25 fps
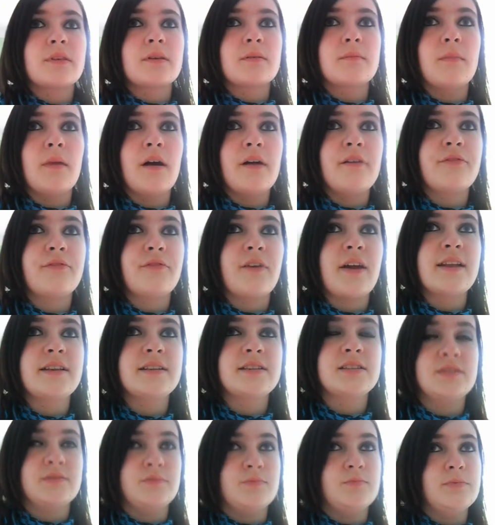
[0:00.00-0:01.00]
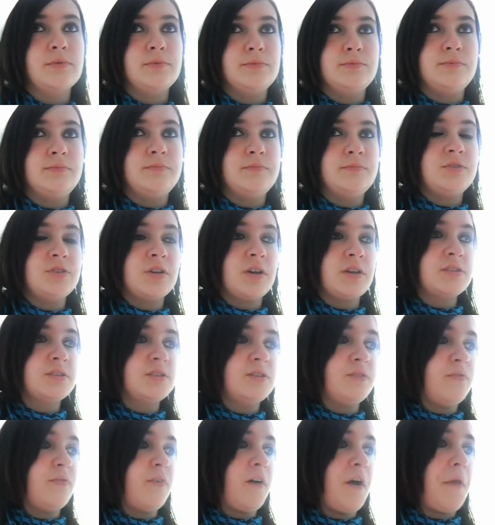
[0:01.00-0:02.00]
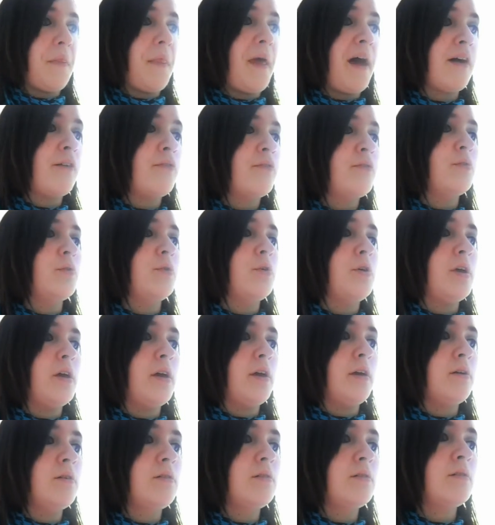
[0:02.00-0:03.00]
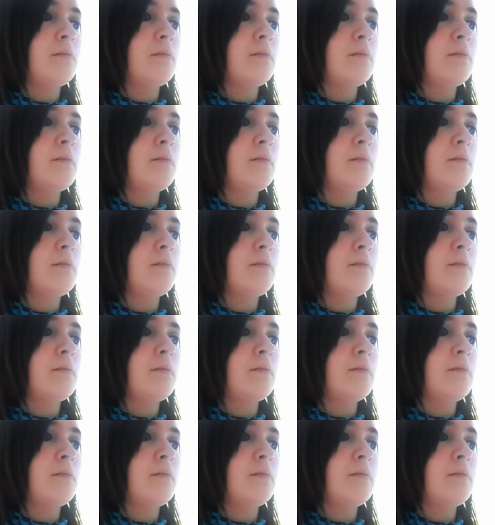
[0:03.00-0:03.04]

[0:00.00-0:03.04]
My friends will justify that for you.